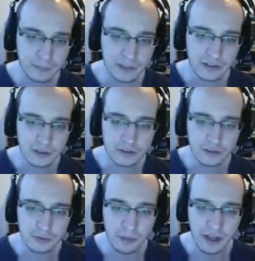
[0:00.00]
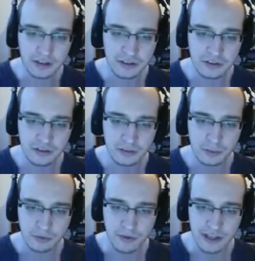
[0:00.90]
just spaces
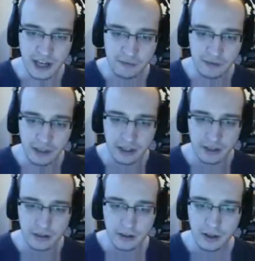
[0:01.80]
with nothing in it,